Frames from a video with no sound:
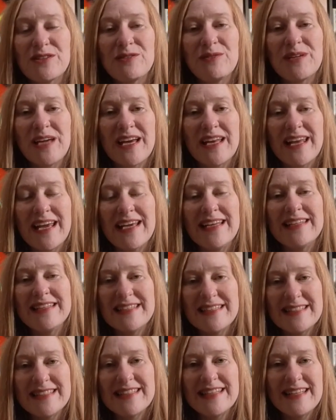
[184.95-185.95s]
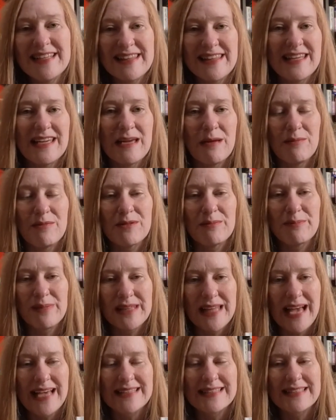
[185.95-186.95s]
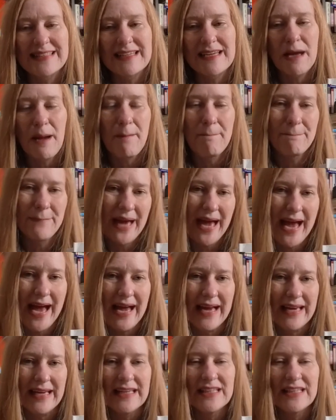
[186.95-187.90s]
you get a Disney-themed plastic bag.